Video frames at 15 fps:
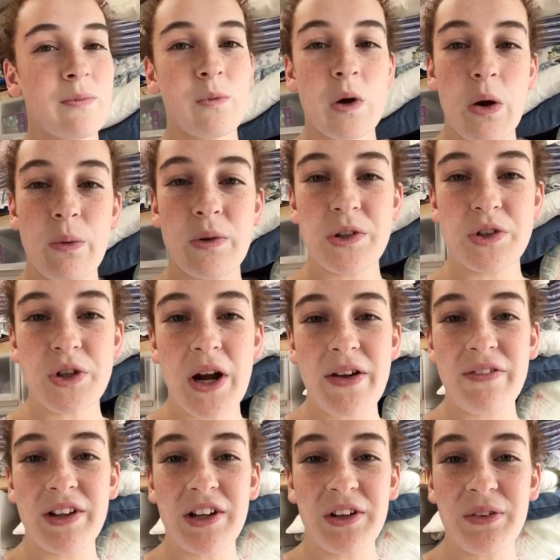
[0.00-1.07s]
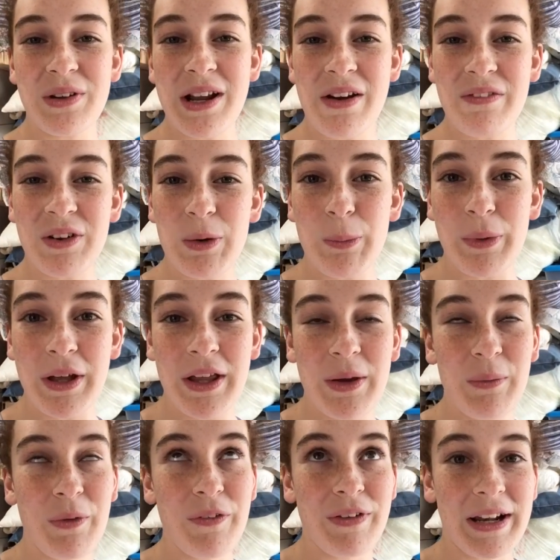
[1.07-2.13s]
while we're driving or whatever,
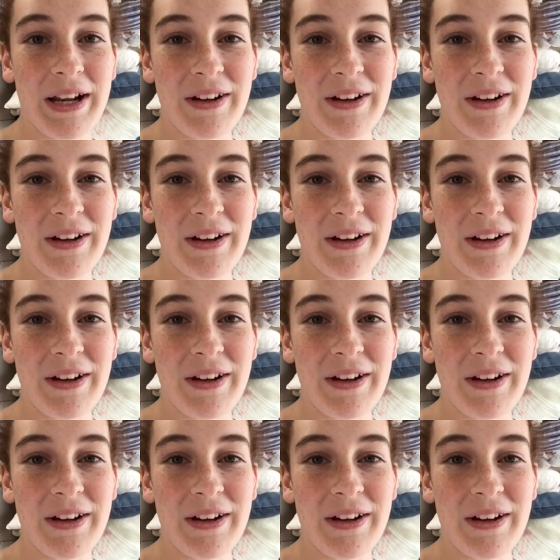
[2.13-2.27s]
but we'll find